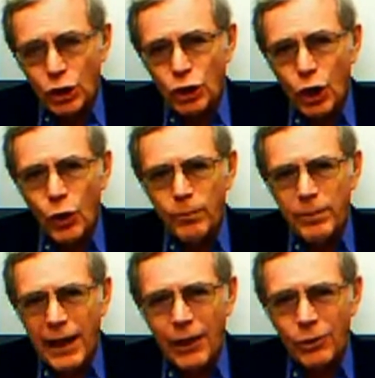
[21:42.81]
no
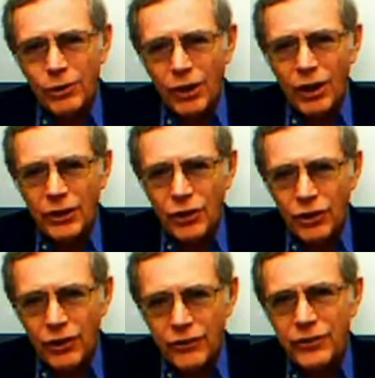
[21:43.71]
power on
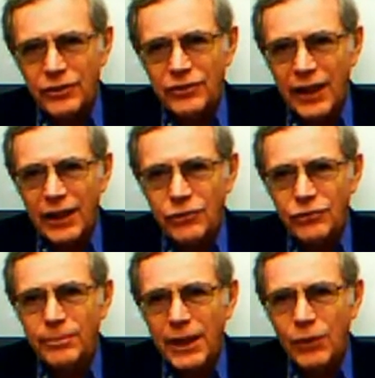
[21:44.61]
earth dares
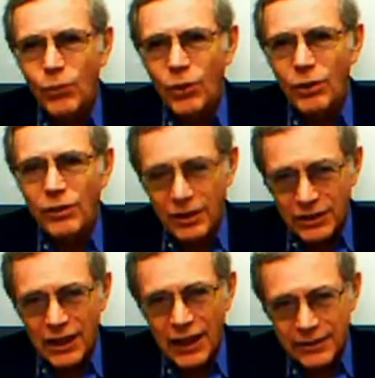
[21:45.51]
to make war on
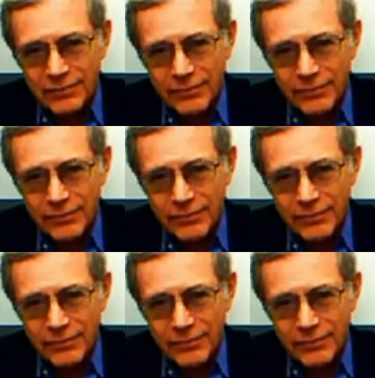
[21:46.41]
cotton.